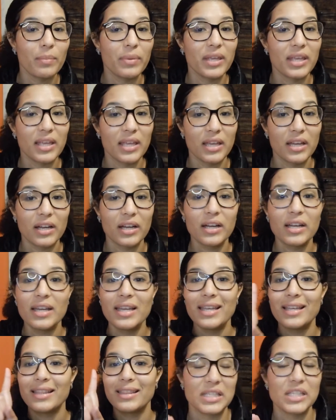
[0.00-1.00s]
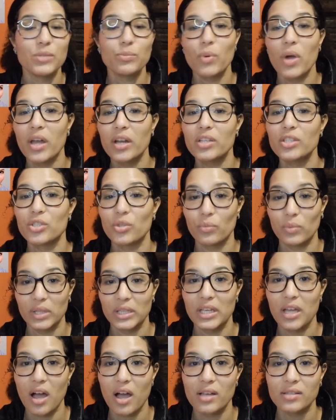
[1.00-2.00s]
here. These products are
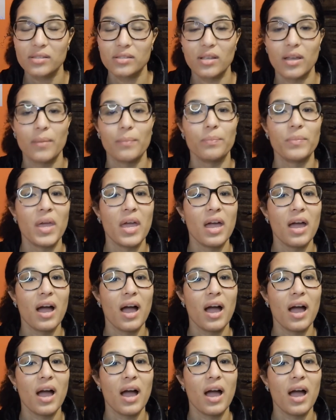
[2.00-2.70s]
really awesome.